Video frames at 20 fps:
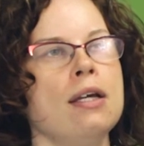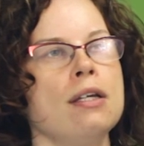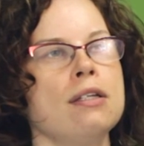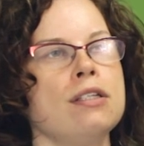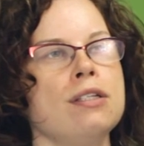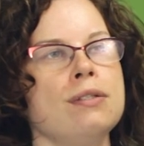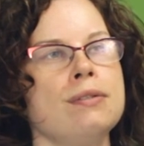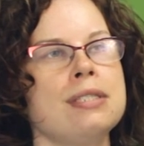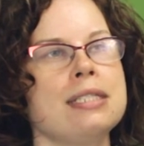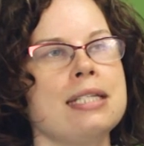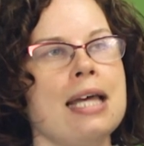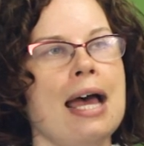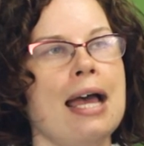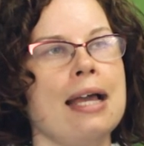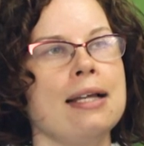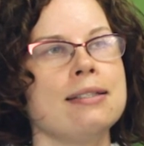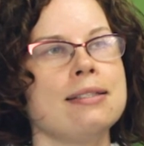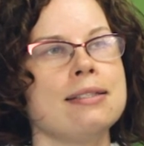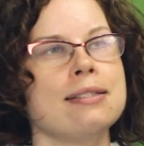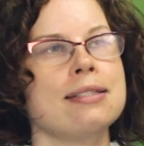Use
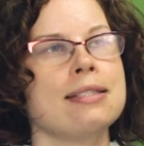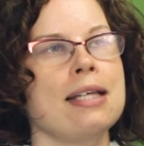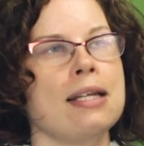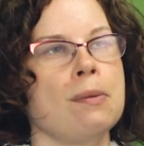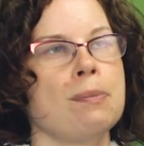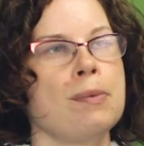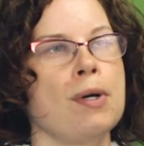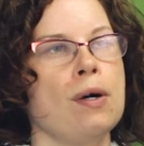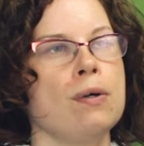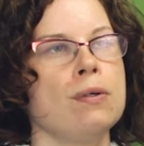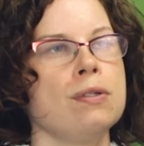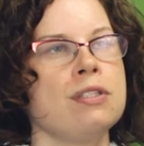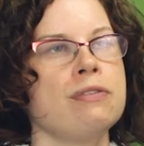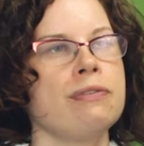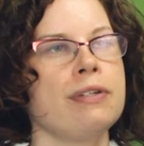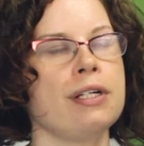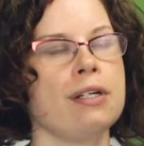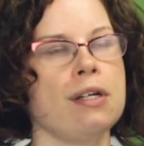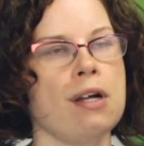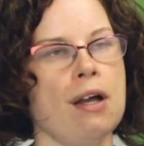tags to set up goals
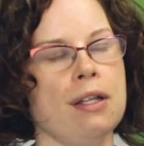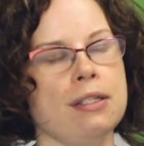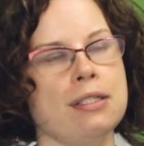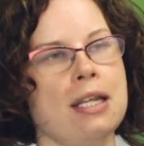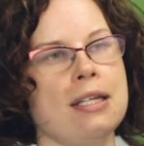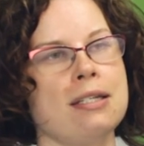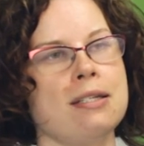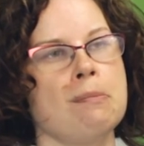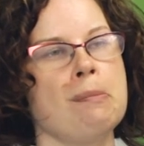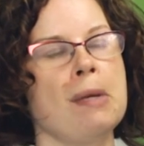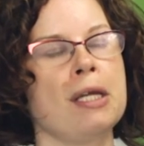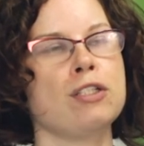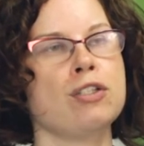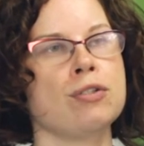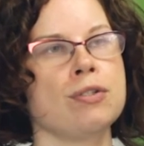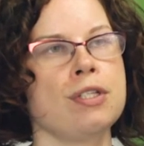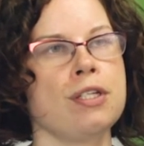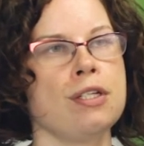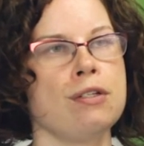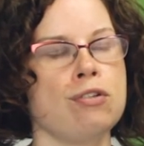for your content and make
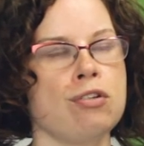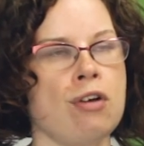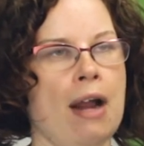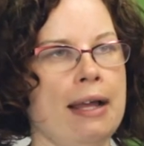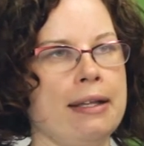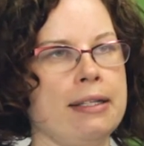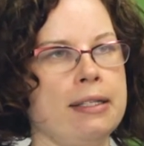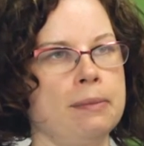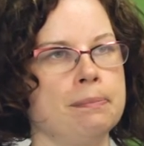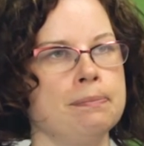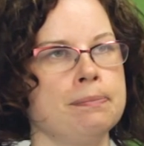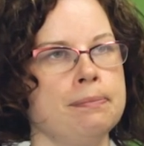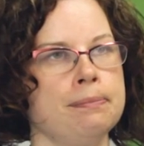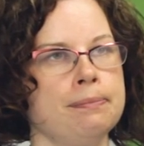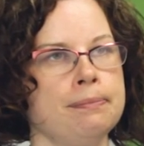sure that you track them.